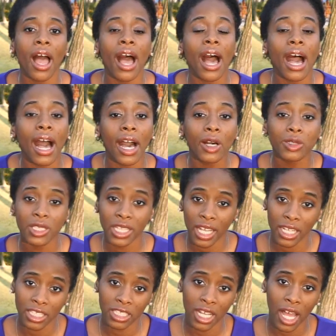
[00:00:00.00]
how to get
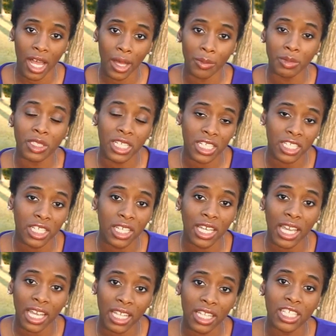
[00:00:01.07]
a job teaching
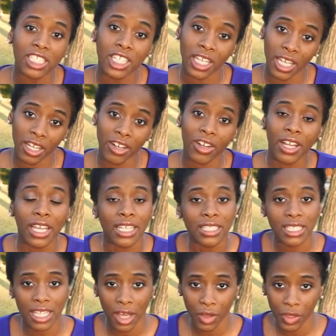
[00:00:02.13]
English here in
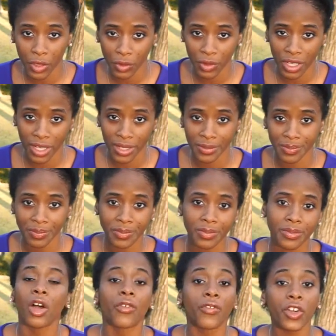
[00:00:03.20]
South Korea.
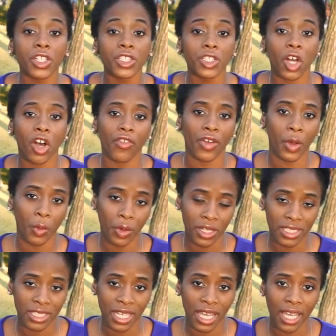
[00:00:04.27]
First off, I want to
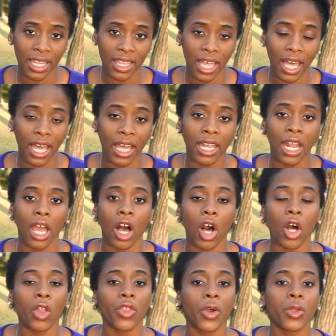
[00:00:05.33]
say that
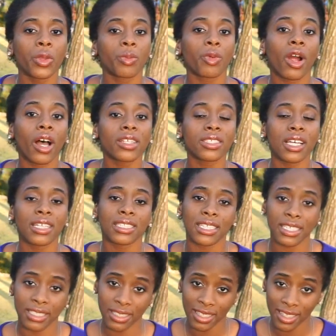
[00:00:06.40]
although the process
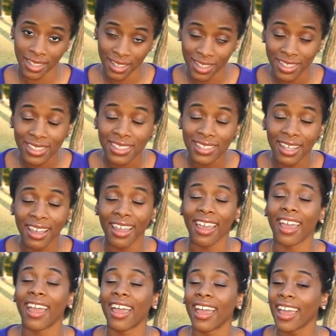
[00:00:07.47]
is tedious
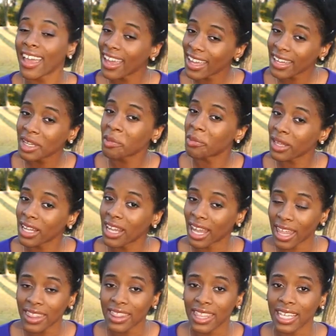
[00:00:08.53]
and a bit
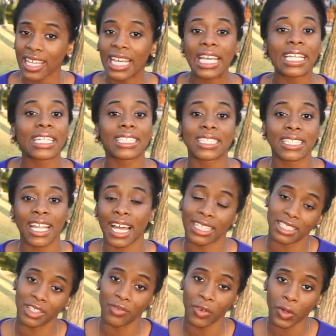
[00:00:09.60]
lengthy, it is not
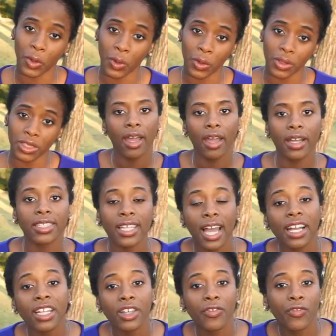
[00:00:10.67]
difficult.
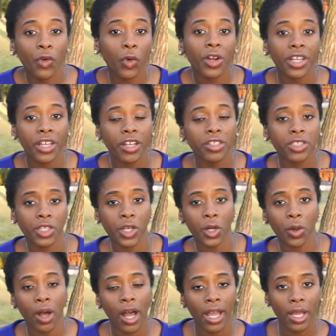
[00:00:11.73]
Exactly 4 years
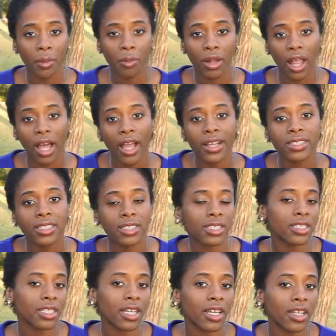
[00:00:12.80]
ago, I applied to
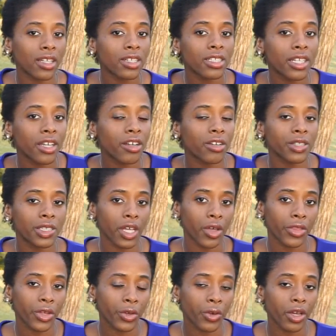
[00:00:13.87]
teach English here in South
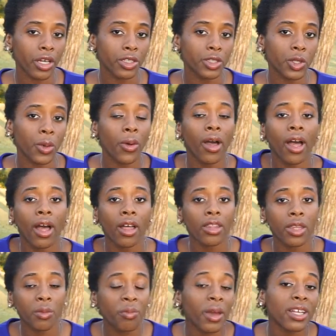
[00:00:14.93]
Korea. So
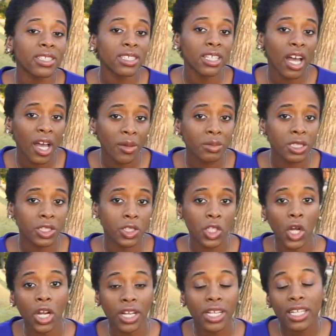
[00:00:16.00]
the best time to
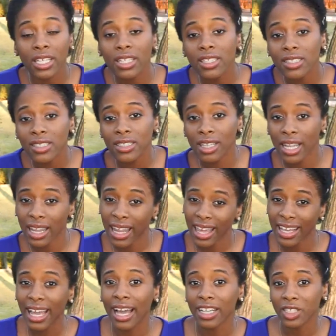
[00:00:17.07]
start is
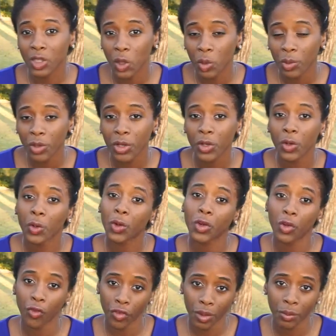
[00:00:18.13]
like October or
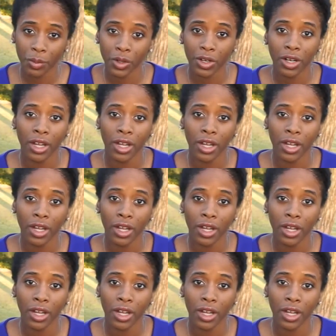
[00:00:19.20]
November.